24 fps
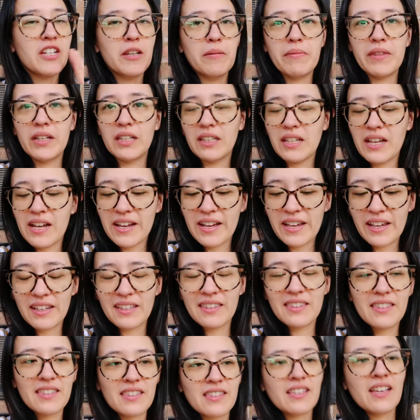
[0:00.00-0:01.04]
dimmed the
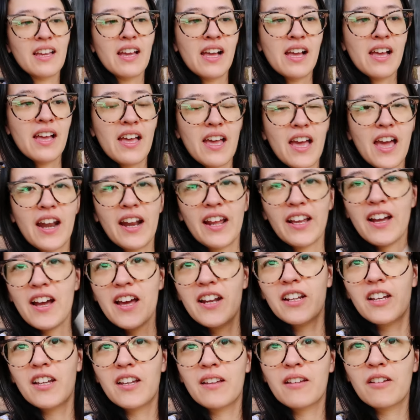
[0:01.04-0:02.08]
lights, and I
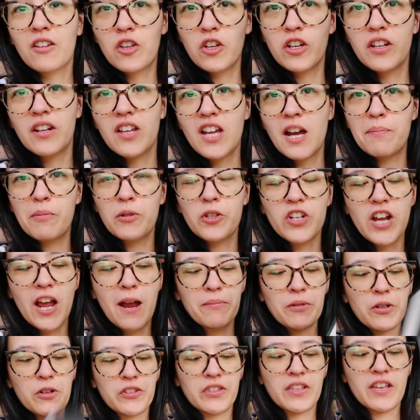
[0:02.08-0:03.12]
got a good couple
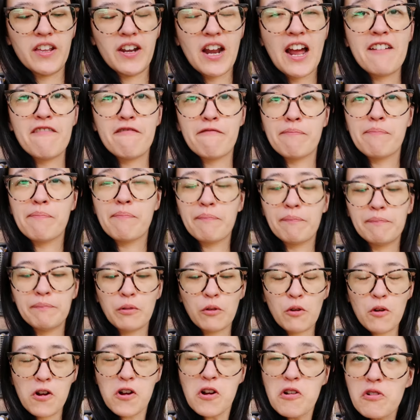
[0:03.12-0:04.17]
chapters in. I've
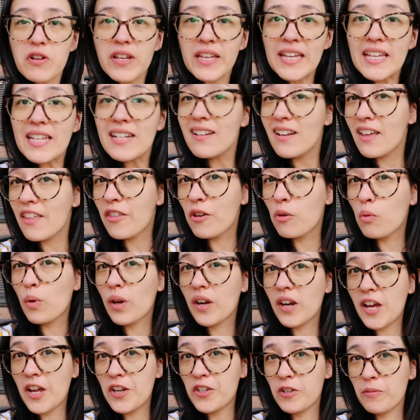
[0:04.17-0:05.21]
broken the
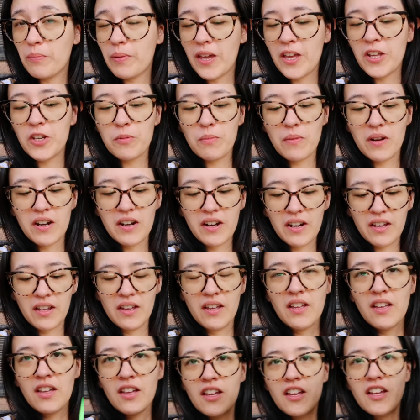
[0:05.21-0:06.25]
100 page mark
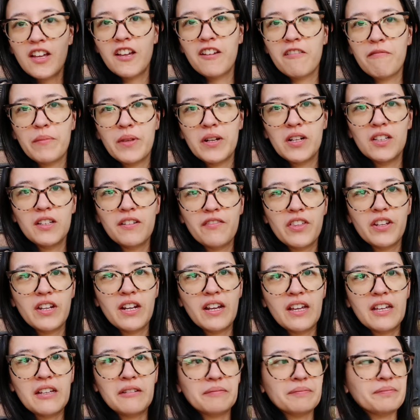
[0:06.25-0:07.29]
of Middle of the
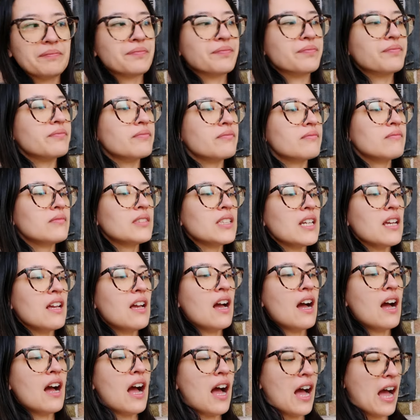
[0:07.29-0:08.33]
Night.
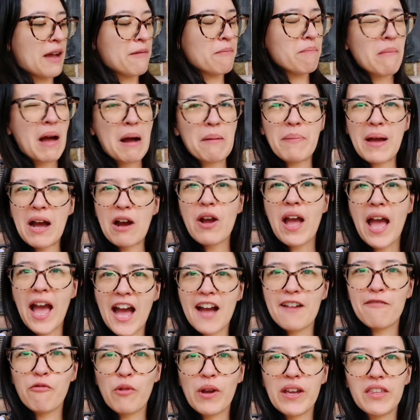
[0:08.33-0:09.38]
I'm about
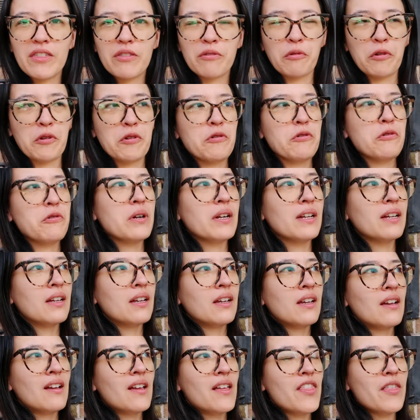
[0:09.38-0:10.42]
halfway through
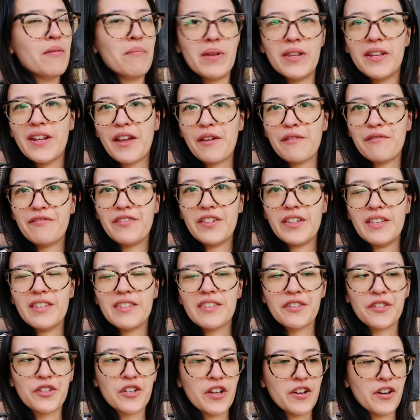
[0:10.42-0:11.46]
The Midnight
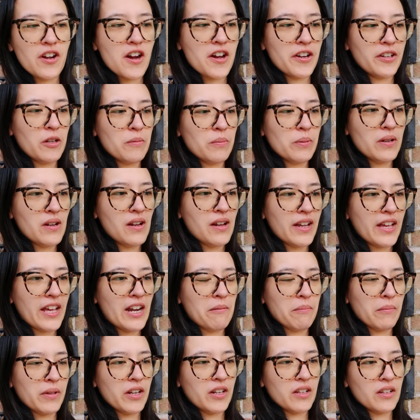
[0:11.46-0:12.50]
Feast on audiobook,
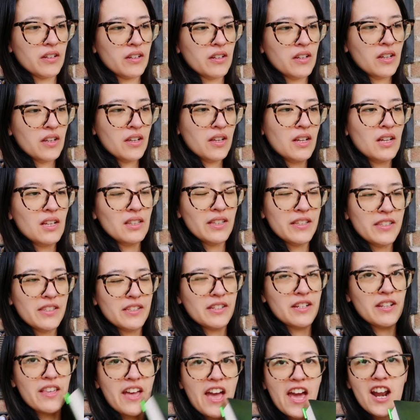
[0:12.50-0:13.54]
and I'm gonna
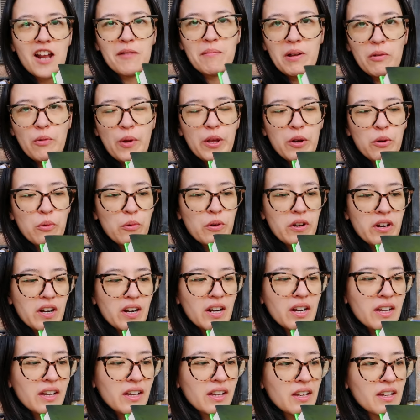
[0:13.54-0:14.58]
listen to that on my way to
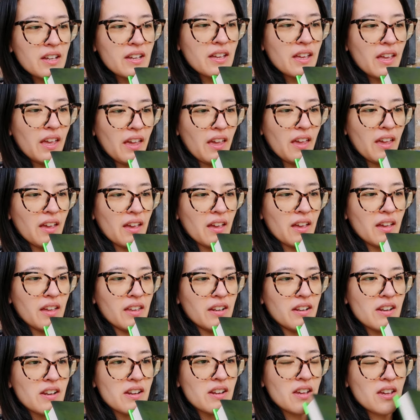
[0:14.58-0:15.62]
work,
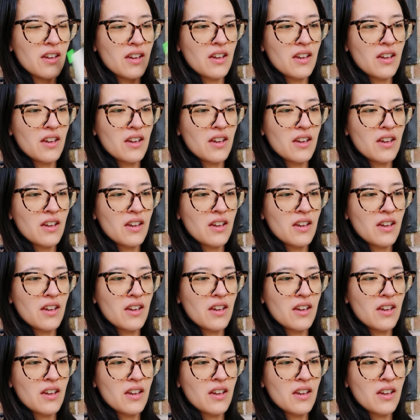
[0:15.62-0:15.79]
and